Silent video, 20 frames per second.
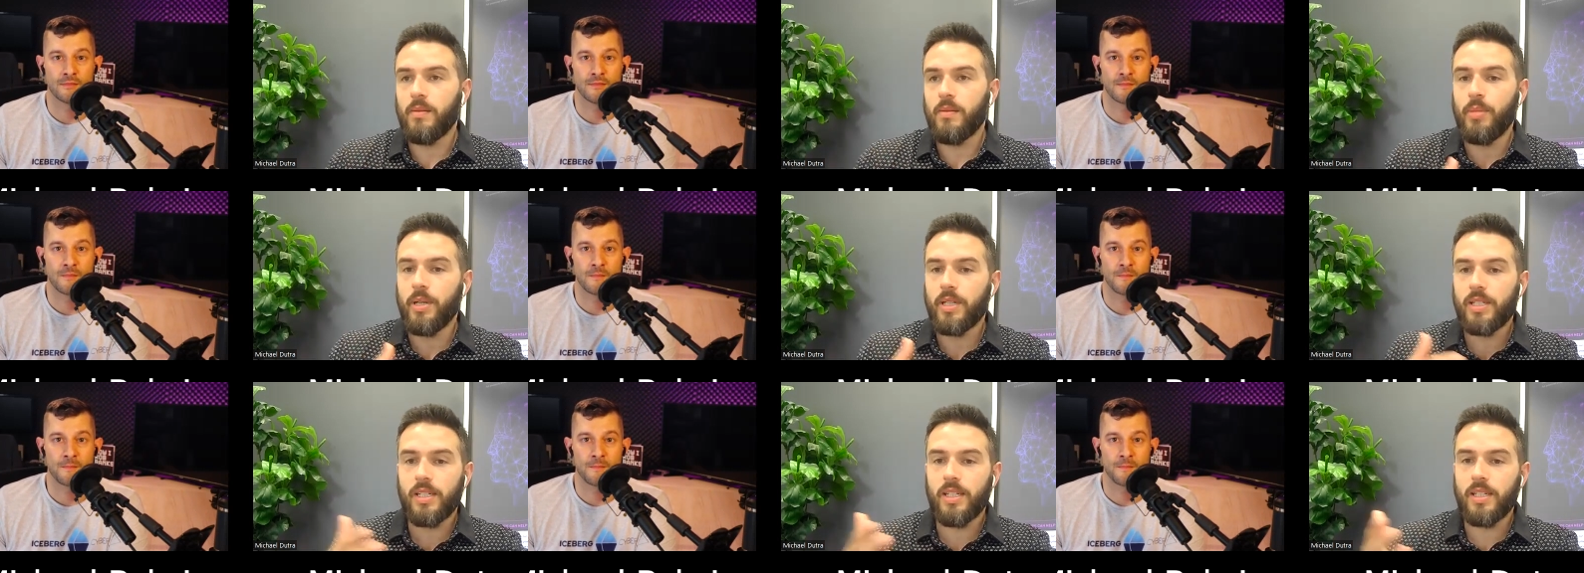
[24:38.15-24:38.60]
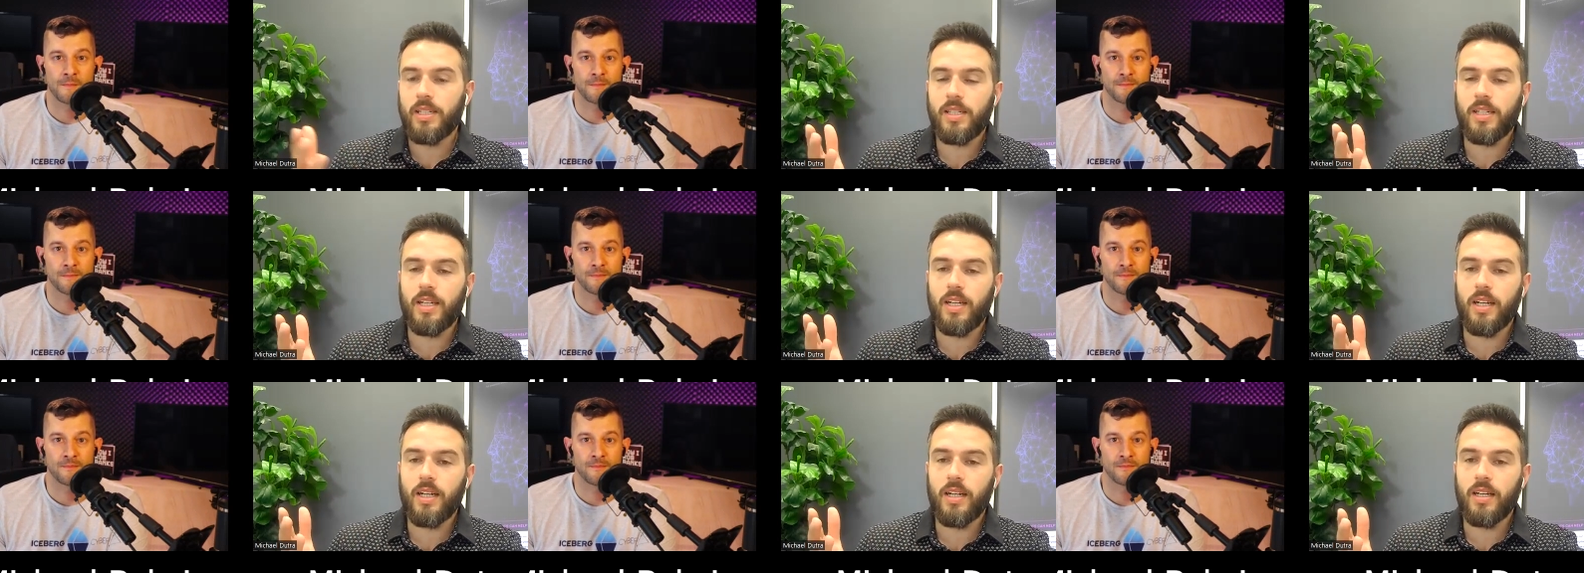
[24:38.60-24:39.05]

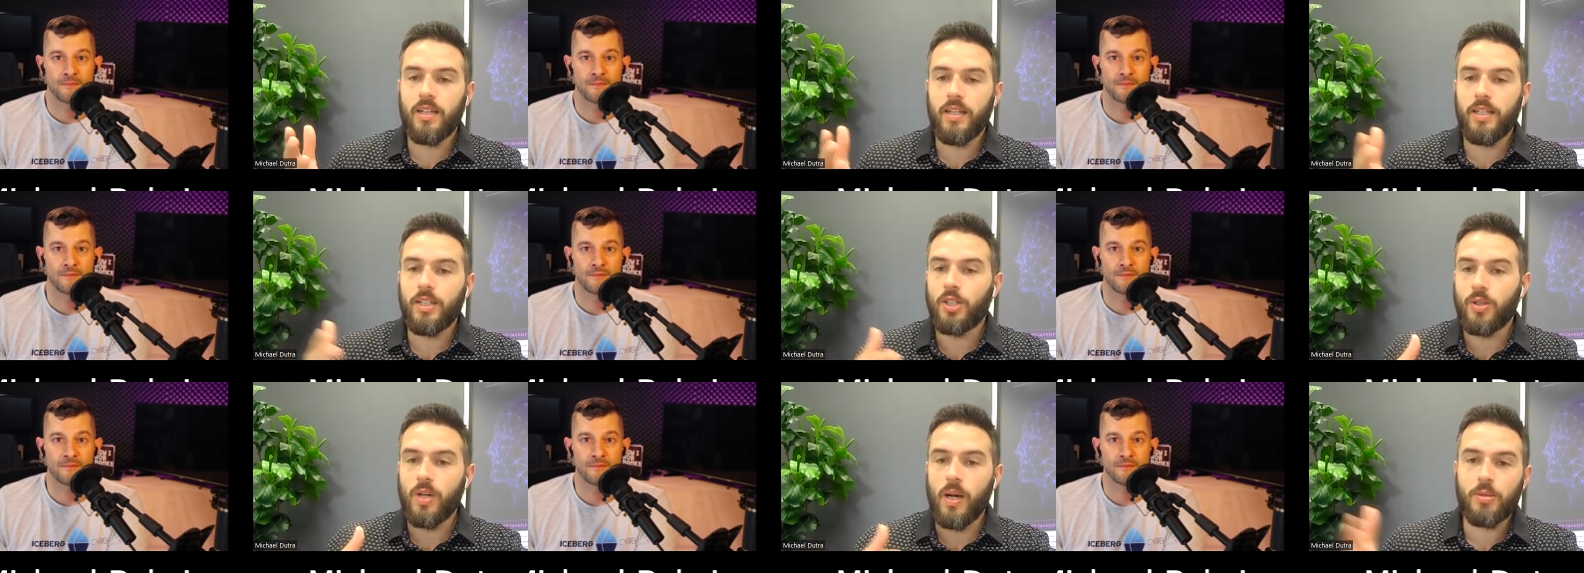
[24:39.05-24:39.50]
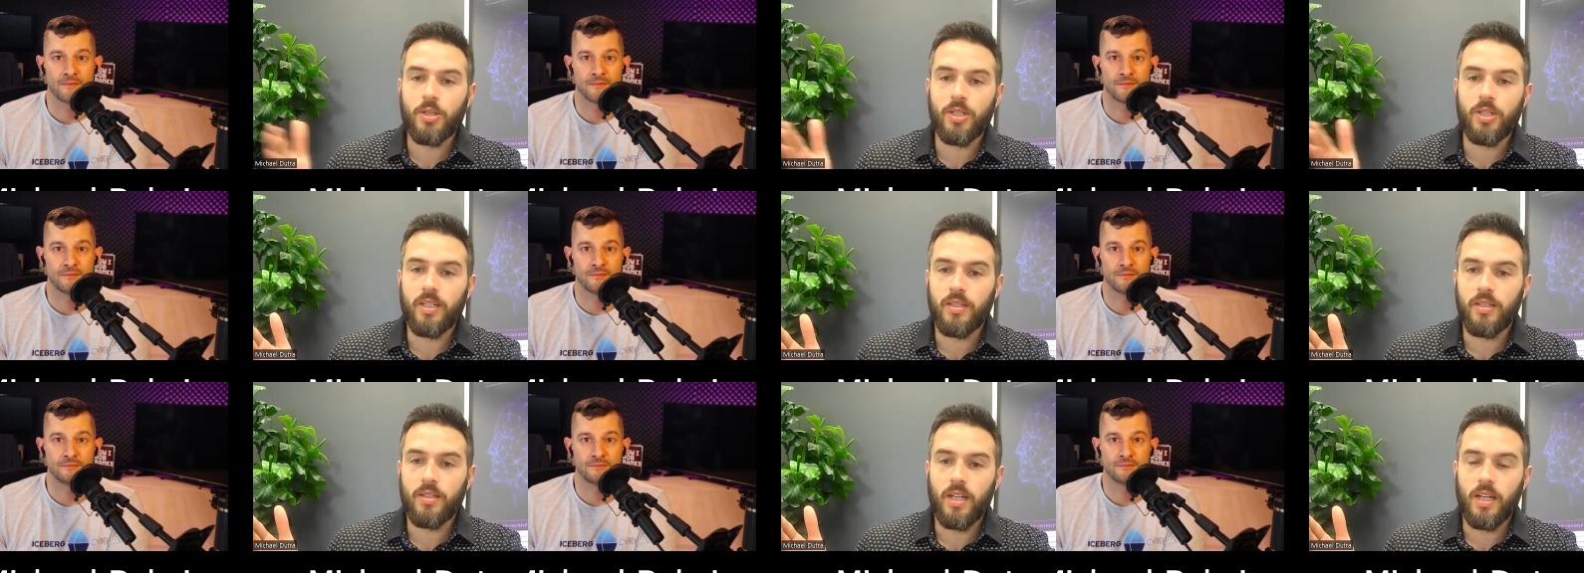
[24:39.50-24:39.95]
Speaker 1: business uh,
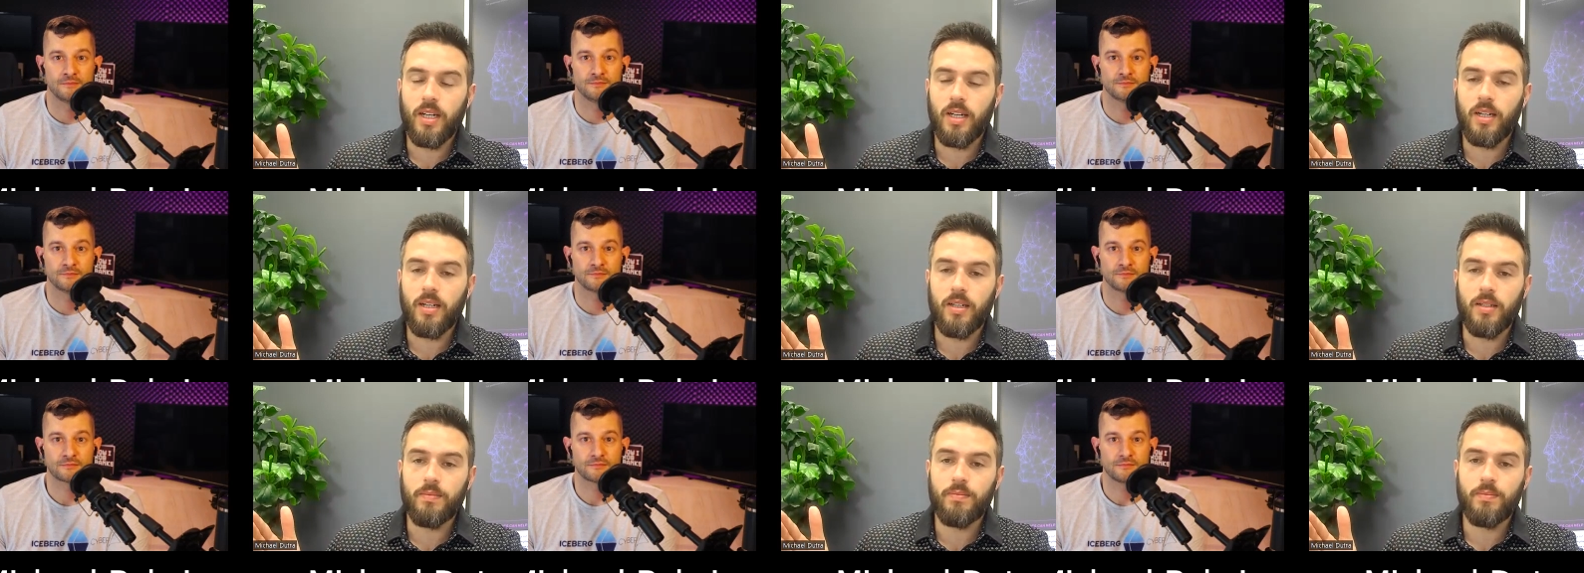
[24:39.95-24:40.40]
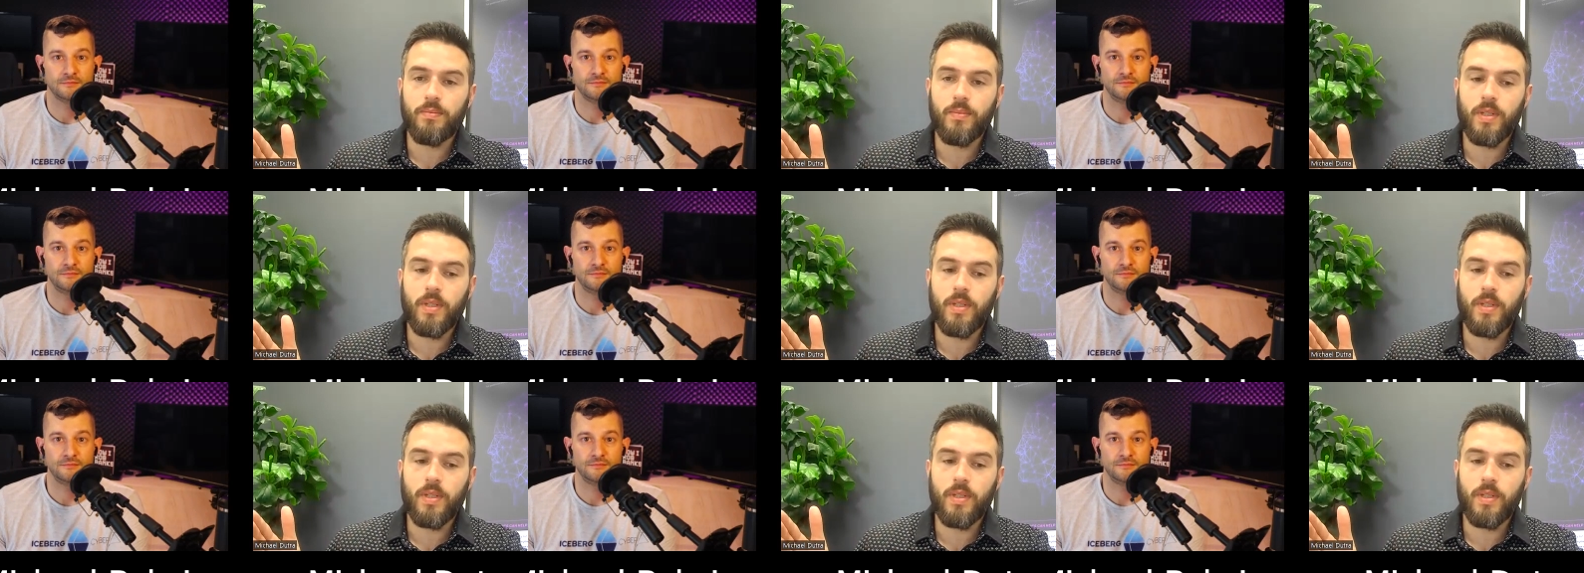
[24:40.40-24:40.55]
interruption uh,